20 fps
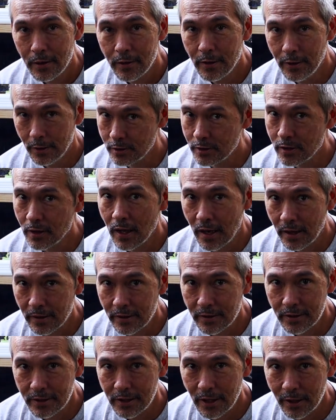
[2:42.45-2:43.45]
There's a lot of
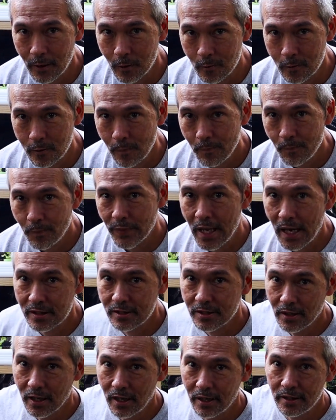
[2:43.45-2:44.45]
containers.
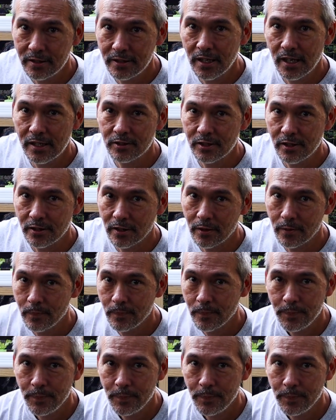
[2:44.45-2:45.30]
That's a lot of testing.